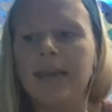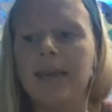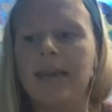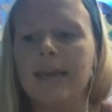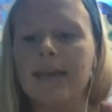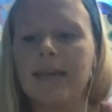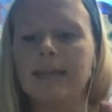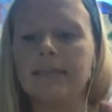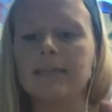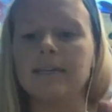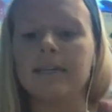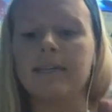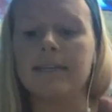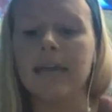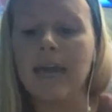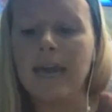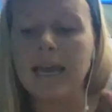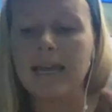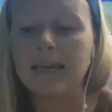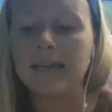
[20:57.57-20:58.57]
And
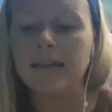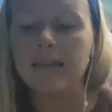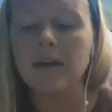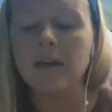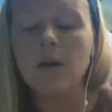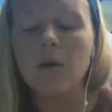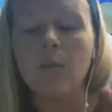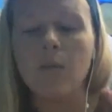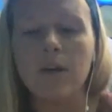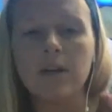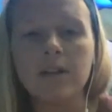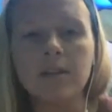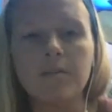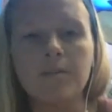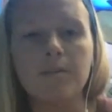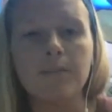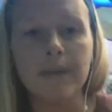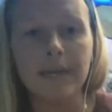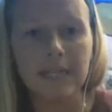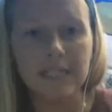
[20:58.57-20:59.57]
again, one of the
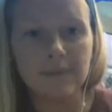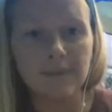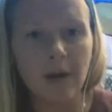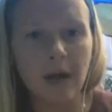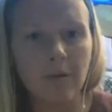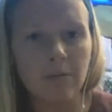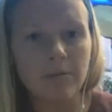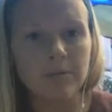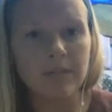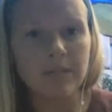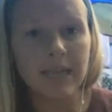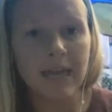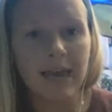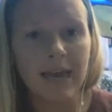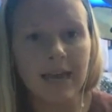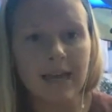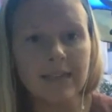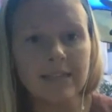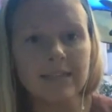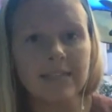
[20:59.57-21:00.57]
biggest problems it
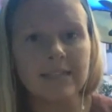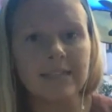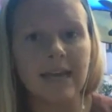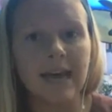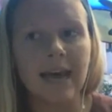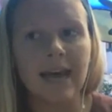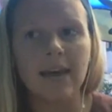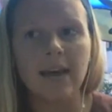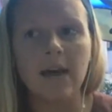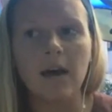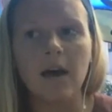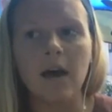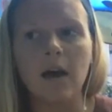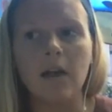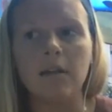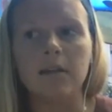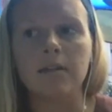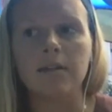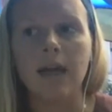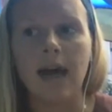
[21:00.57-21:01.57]
has is that
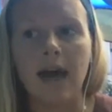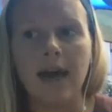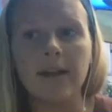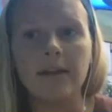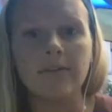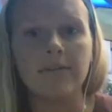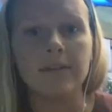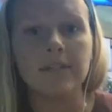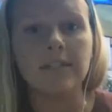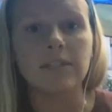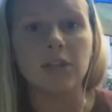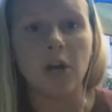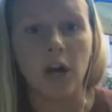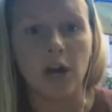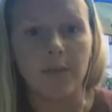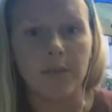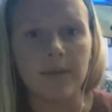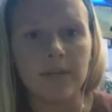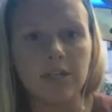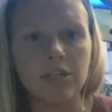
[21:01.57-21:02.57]
a lot of this
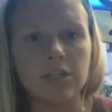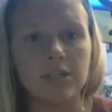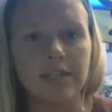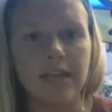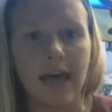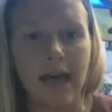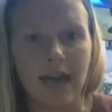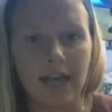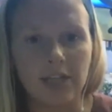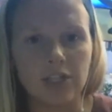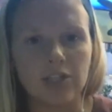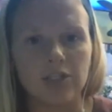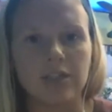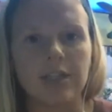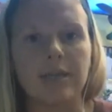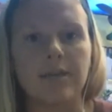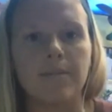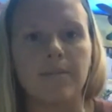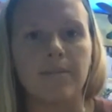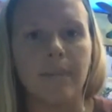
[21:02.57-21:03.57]
garbage is
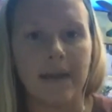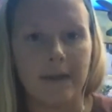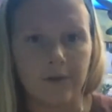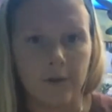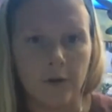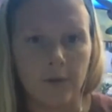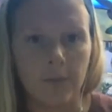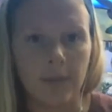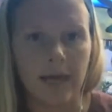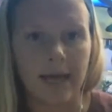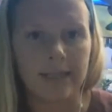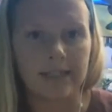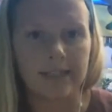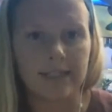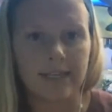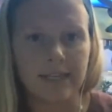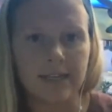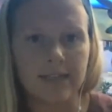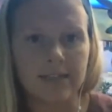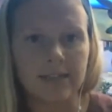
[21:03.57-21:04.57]
actually
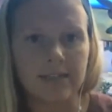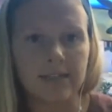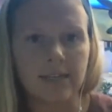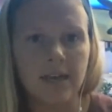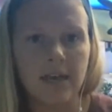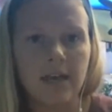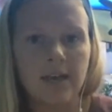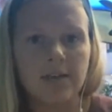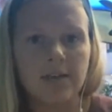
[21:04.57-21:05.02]
microplastics.